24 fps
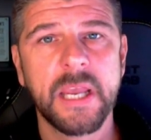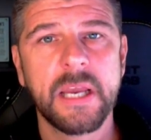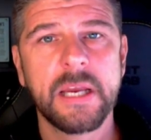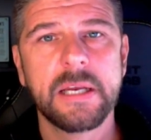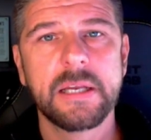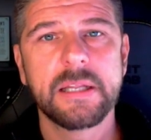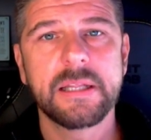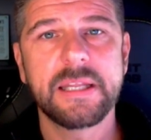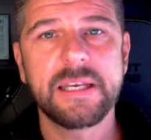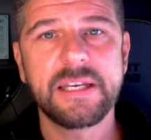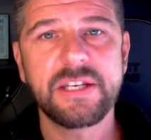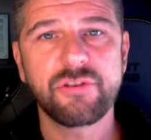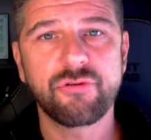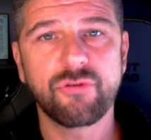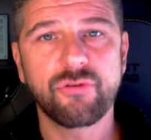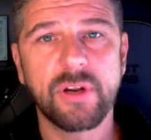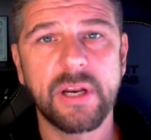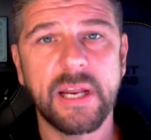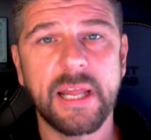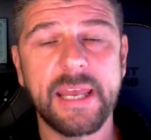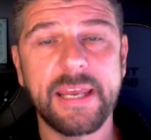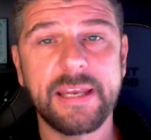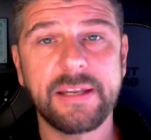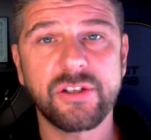This
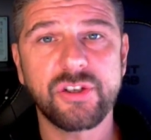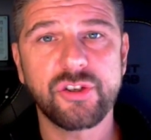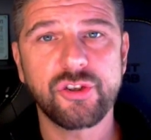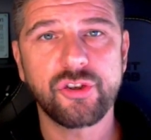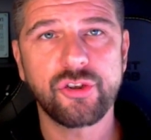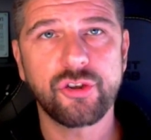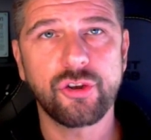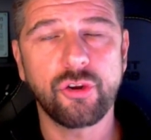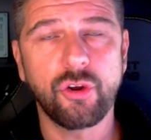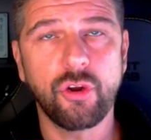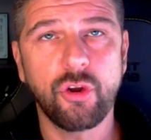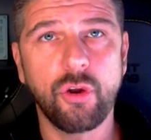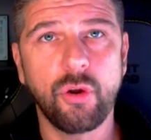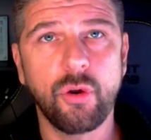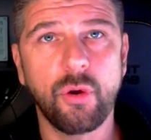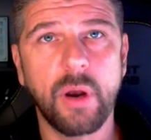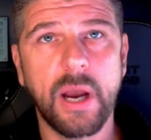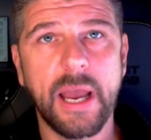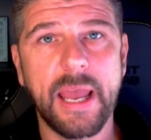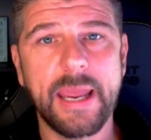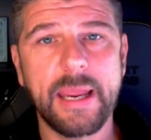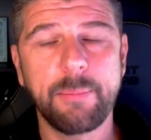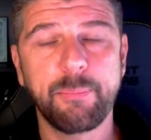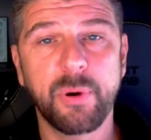relates to
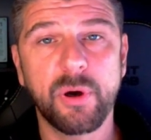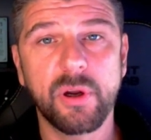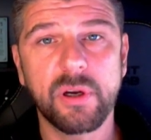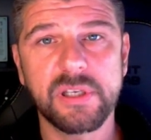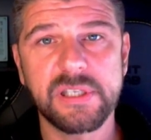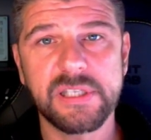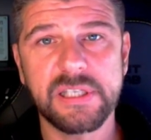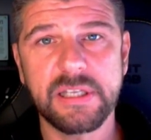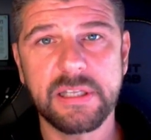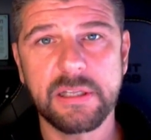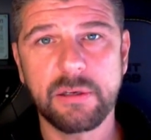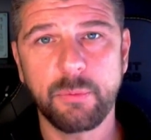a policy